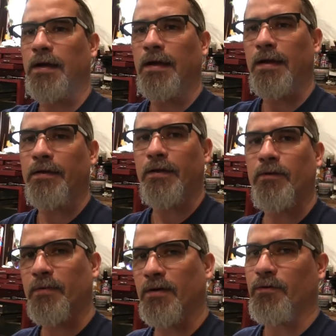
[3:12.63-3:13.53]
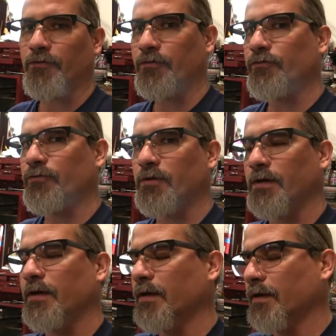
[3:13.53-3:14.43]
And the other belt was too
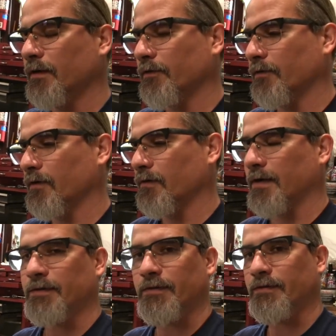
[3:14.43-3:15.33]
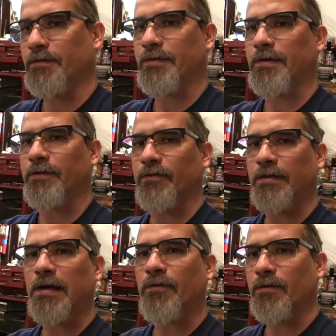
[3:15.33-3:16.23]
short, so I just stuck the
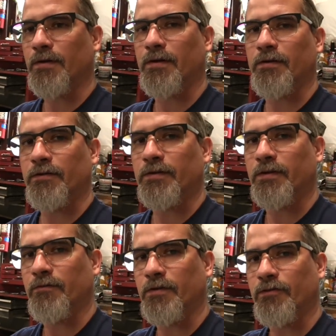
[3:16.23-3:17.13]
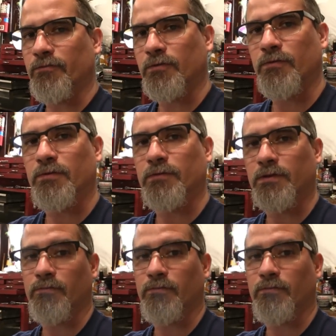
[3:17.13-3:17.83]
stock one on there just to get a visual of what it would